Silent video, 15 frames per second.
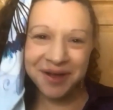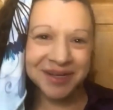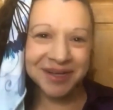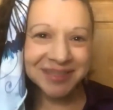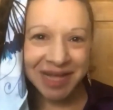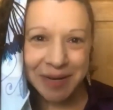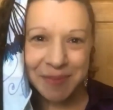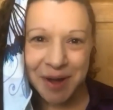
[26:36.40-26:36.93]
talk
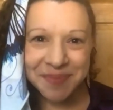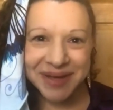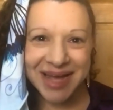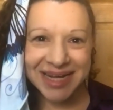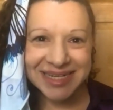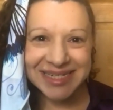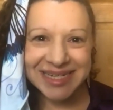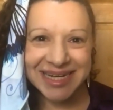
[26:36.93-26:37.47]
a lot about
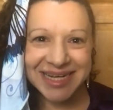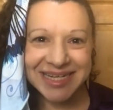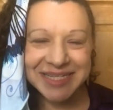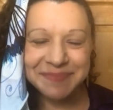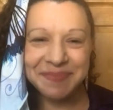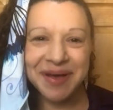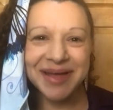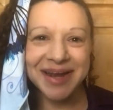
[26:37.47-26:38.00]
big
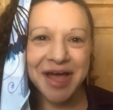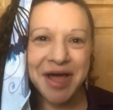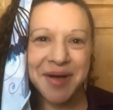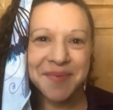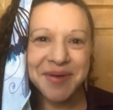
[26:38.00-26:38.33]
ideas, but